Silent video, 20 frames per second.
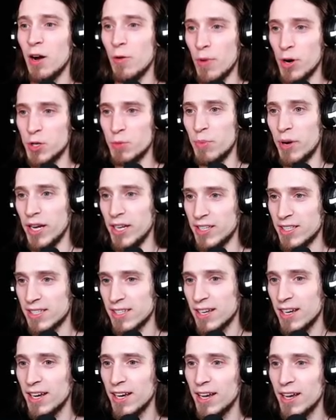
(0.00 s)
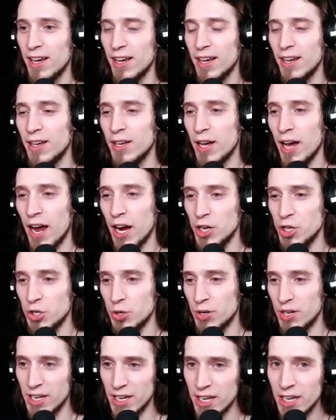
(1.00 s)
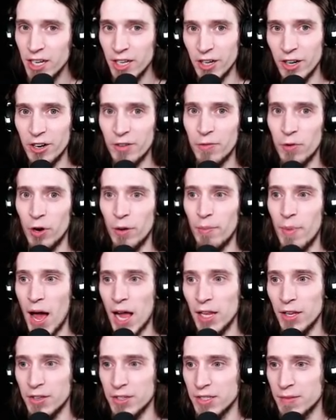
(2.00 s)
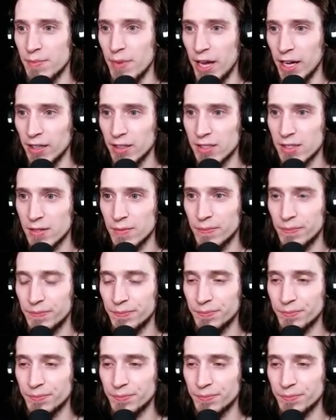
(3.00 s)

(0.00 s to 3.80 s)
how much bass I should hear for a balanced mix.